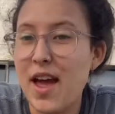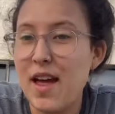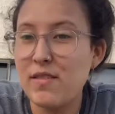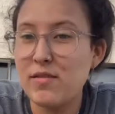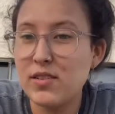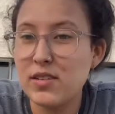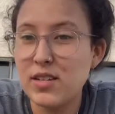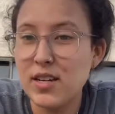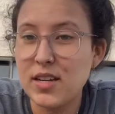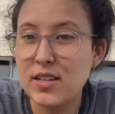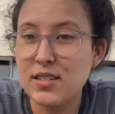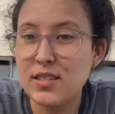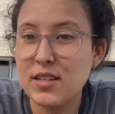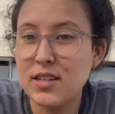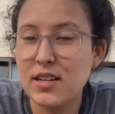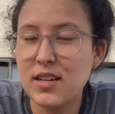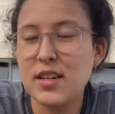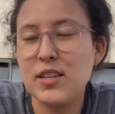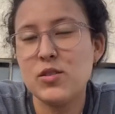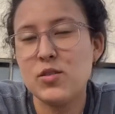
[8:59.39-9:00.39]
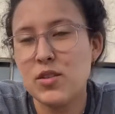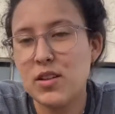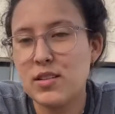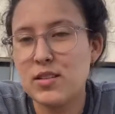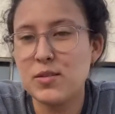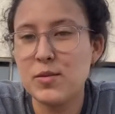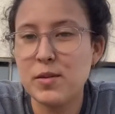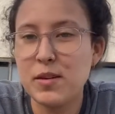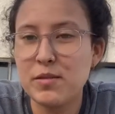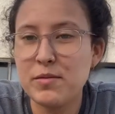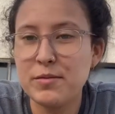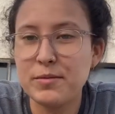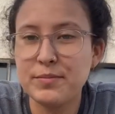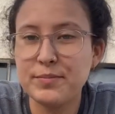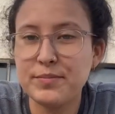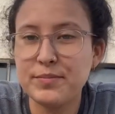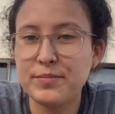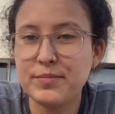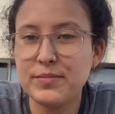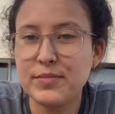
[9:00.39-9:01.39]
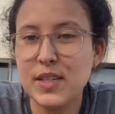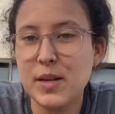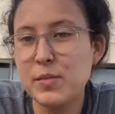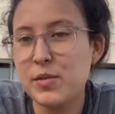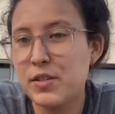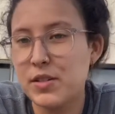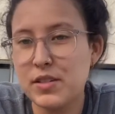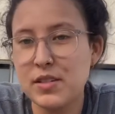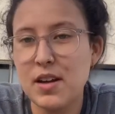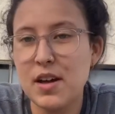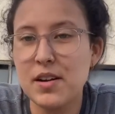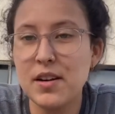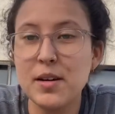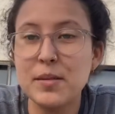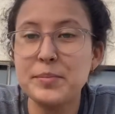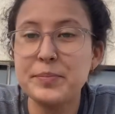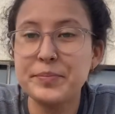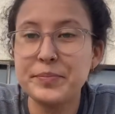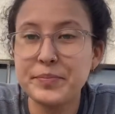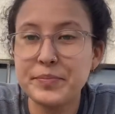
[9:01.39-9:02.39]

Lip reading: advertising in 2012. I'm sure it's gone up.